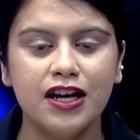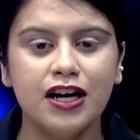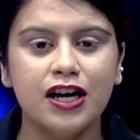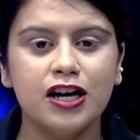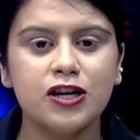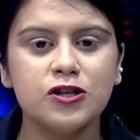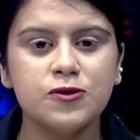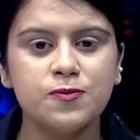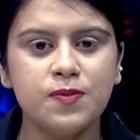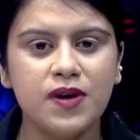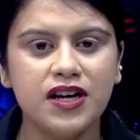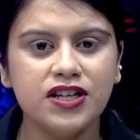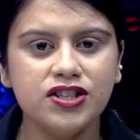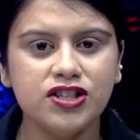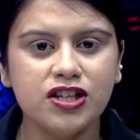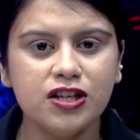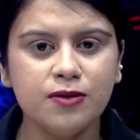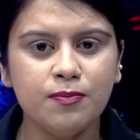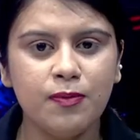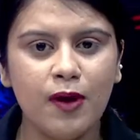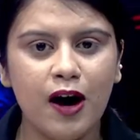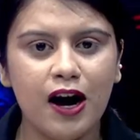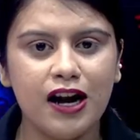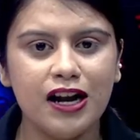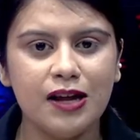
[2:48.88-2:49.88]
A special
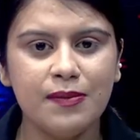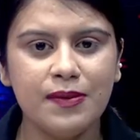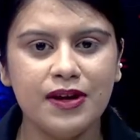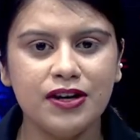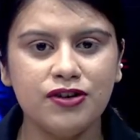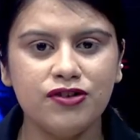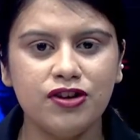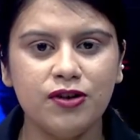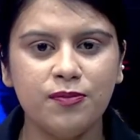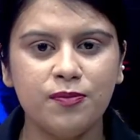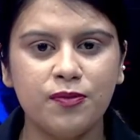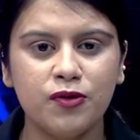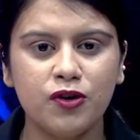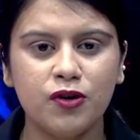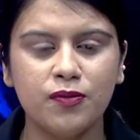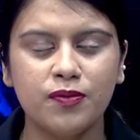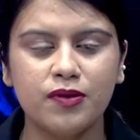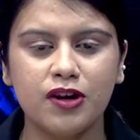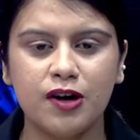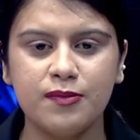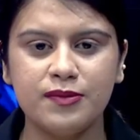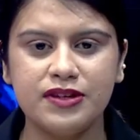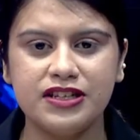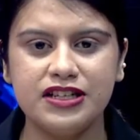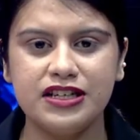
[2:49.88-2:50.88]
parliamentary probe
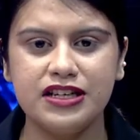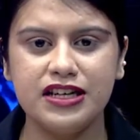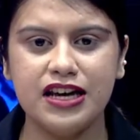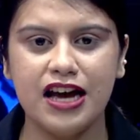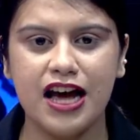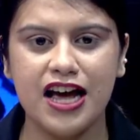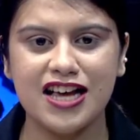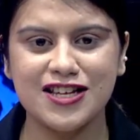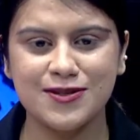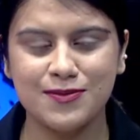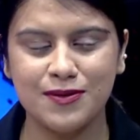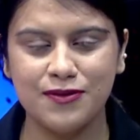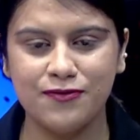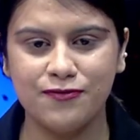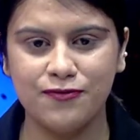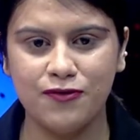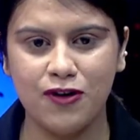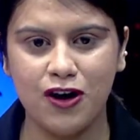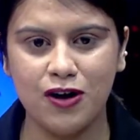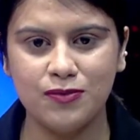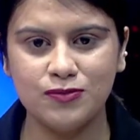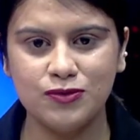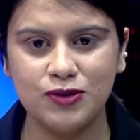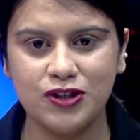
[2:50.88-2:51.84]
committee has been formed